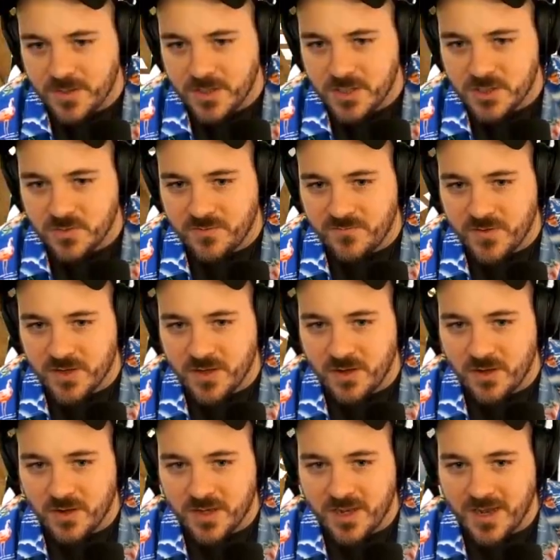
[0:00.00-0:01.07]
This one feel
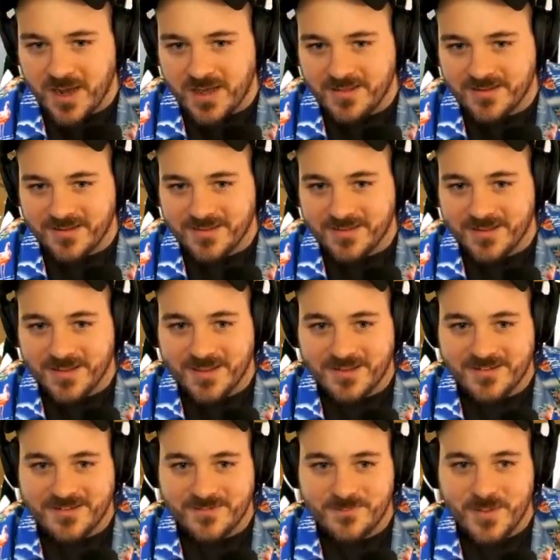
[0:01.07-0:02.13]
oh yeah, look at look at
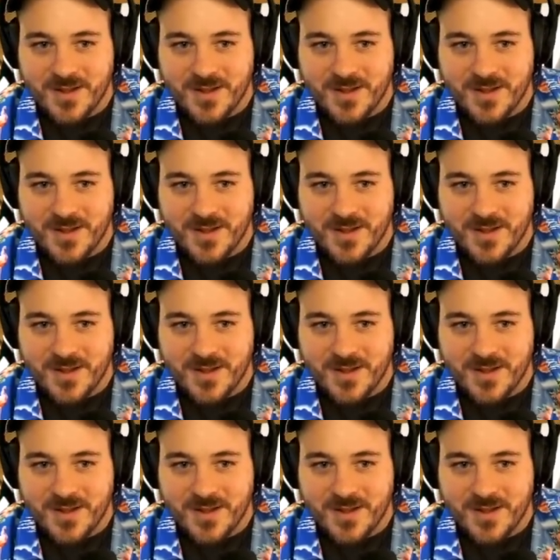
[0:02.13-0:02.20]
this.